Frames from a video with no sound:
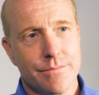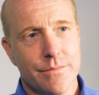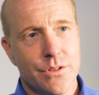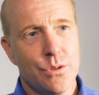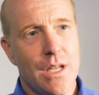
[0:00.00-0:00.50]

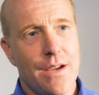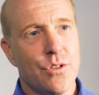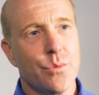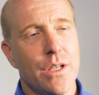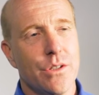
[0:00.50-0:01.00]
Soon
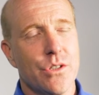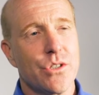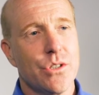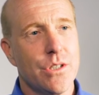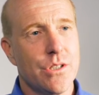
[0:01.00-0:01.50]
after we
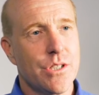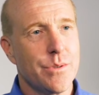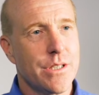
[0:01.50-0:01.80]
understood she was